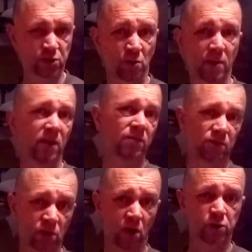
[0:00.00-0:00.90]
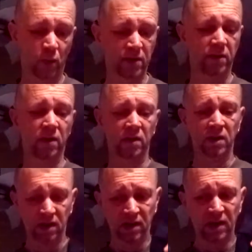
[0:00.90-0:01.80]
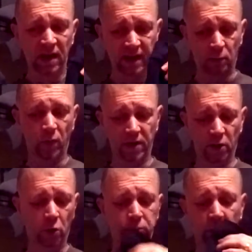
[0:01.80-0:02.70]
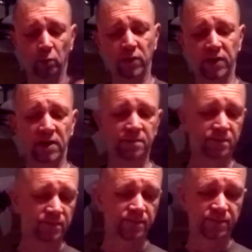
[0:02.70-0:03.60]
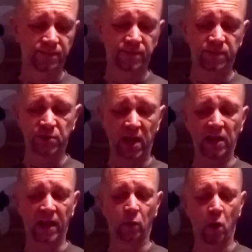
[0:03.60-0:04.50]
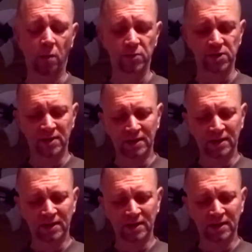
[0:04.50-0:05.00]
summer, shorts winter, and in winter couple them with the set of leg warmers.